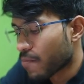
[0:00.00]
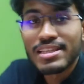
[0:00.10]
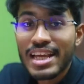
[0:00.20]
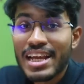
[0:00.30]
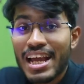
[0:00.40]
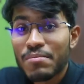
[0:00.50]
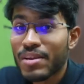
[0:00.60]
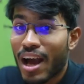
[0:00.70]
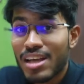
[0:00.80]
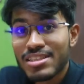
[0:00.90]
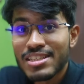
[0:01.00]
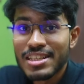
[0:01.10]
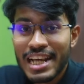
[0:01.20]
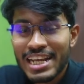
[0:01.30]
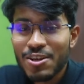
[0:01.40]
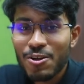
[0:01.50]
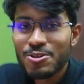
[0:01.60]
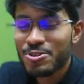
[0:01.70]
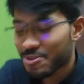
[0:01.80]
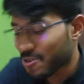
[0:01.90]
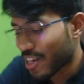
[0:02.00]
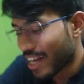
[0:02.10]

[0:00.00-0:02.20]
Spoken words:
they can be asked in GATE also.